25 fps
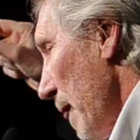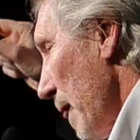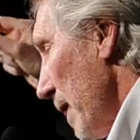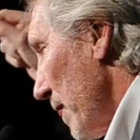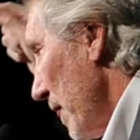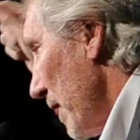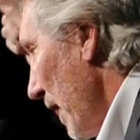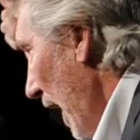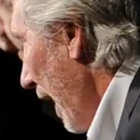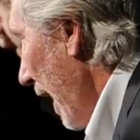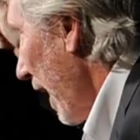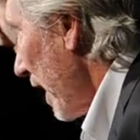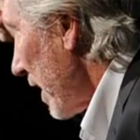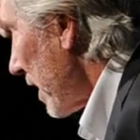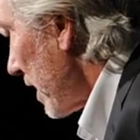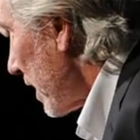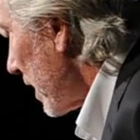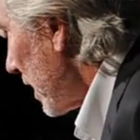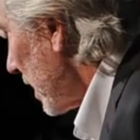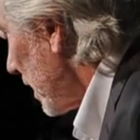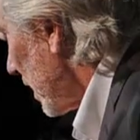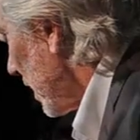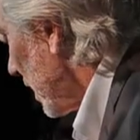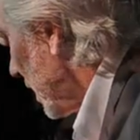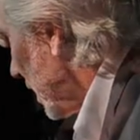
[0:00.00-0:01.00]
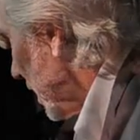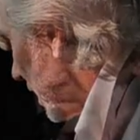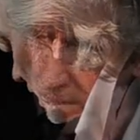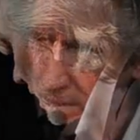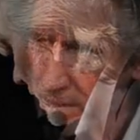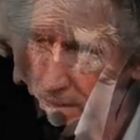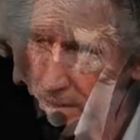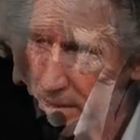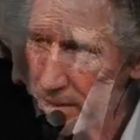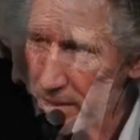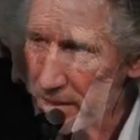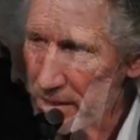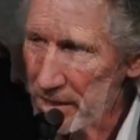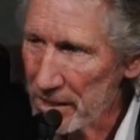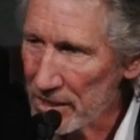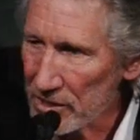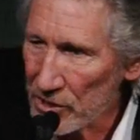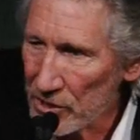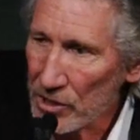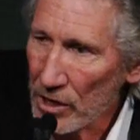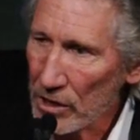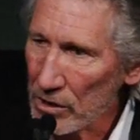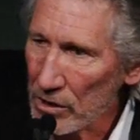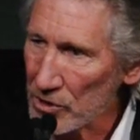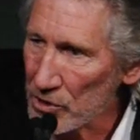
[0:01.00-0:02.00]
"That
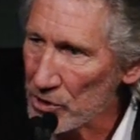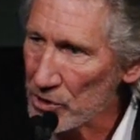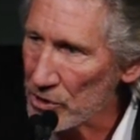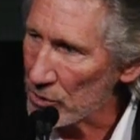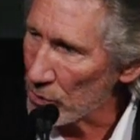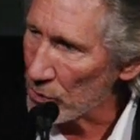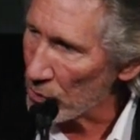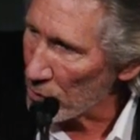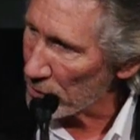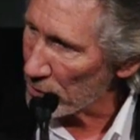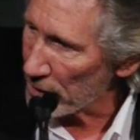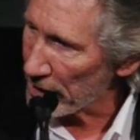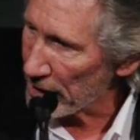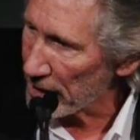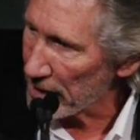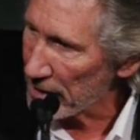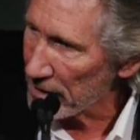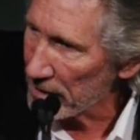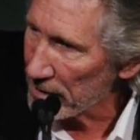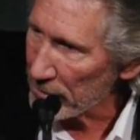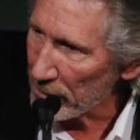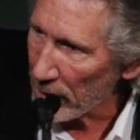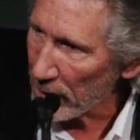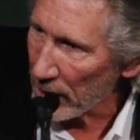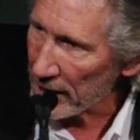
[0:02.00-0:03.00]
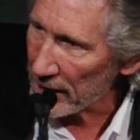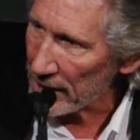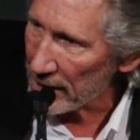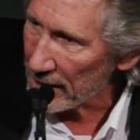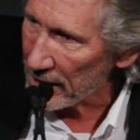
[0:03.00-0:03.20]
is our story right